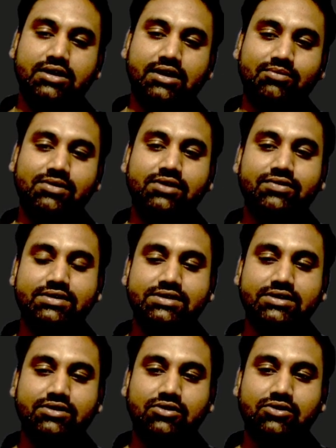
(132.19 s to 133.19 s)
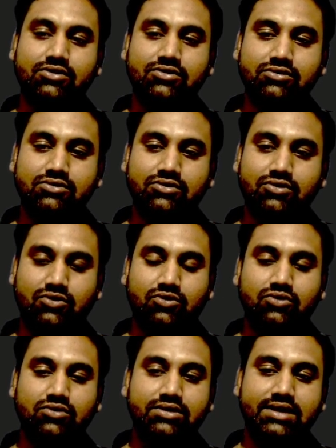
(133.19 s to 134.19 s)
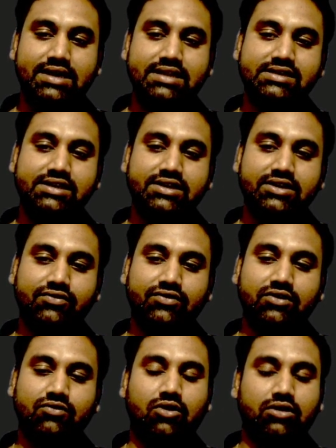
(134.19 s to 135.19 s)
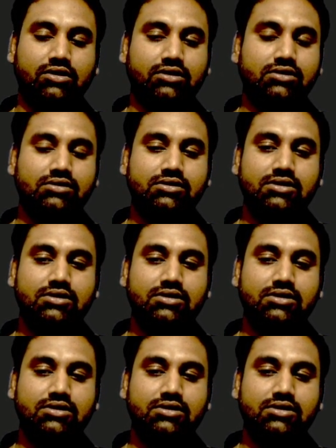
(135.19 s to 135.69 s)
W is equal to rho density of the water